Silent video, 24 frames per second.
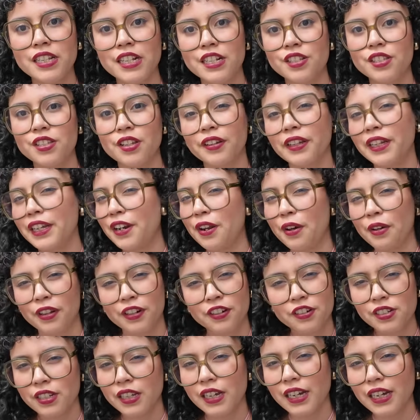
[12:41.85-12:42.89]
and so they know
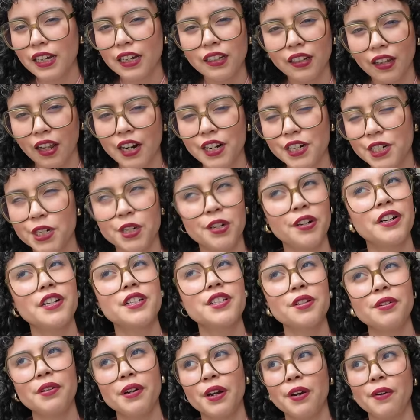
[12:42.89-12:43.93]
there's like a lot of
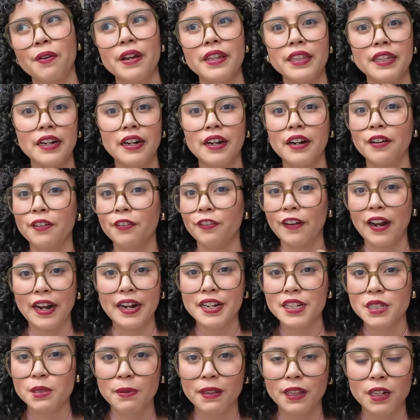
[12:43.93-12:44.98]
tourists who are going there
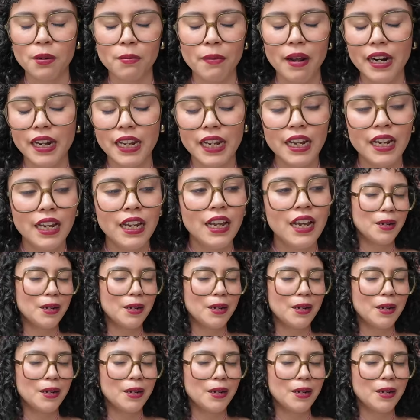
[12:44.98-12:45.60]
ready to spend their money.